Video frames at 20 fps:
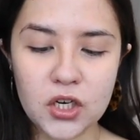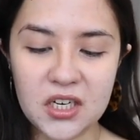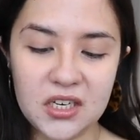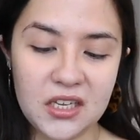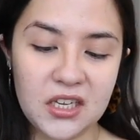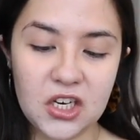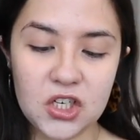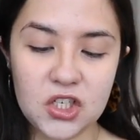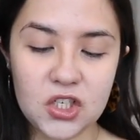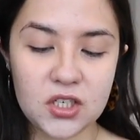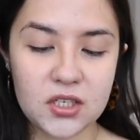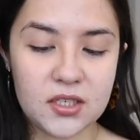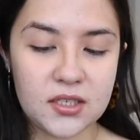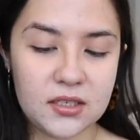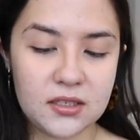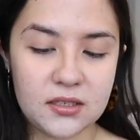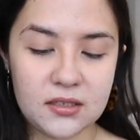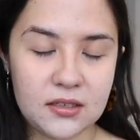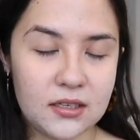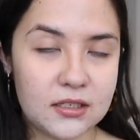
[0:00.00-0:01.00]
I think it
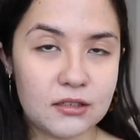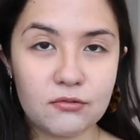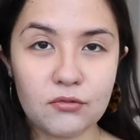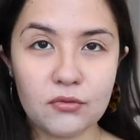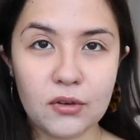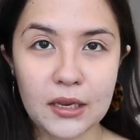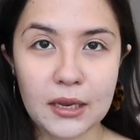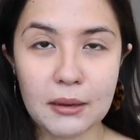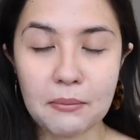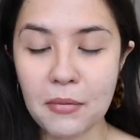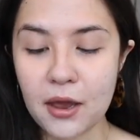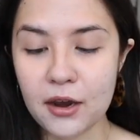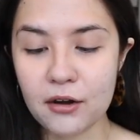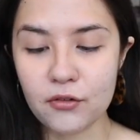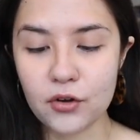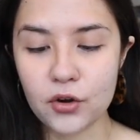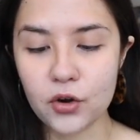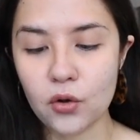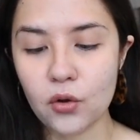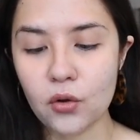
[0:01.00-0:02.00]
just doesn't really
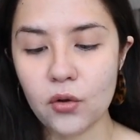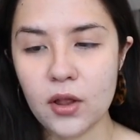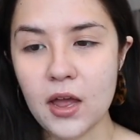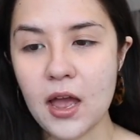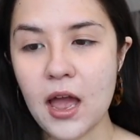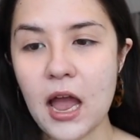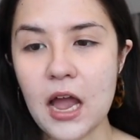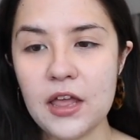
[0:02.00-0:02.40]
matter at all.